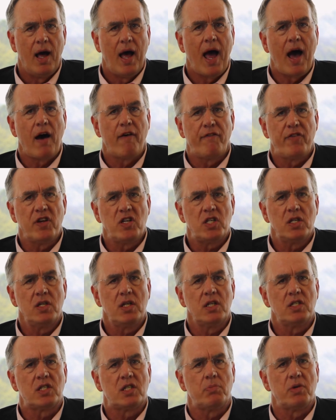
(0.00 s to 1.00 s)
Our vision
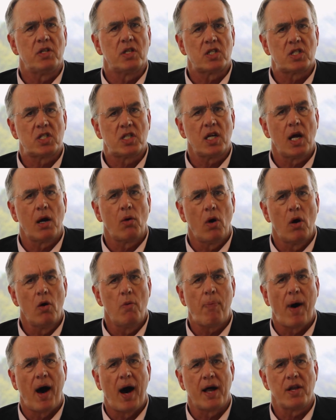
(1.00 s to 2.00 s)
is to be the CRO
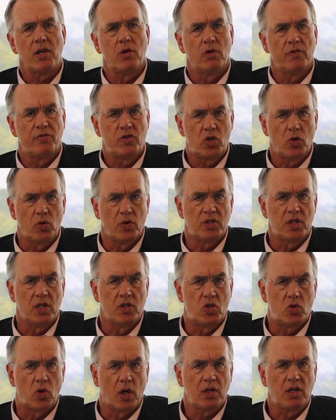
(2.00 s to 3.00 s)
partner of choice in
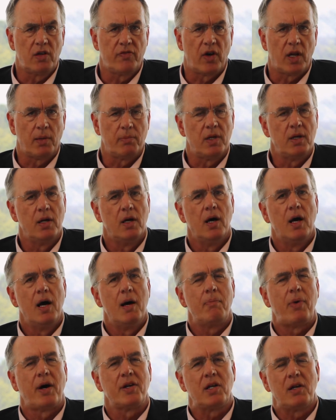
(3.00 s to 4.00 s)
drug development
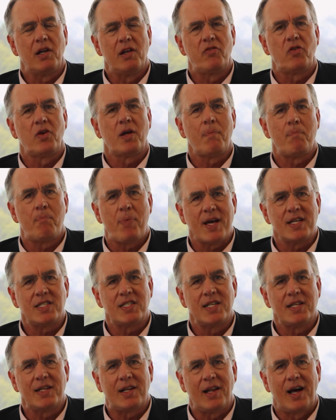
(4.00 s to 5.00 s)
by delivering
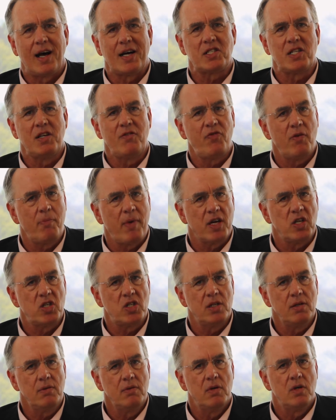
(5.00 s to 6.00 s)
best-in-class
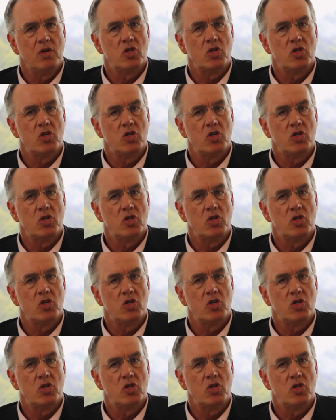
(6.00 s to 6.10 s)
information,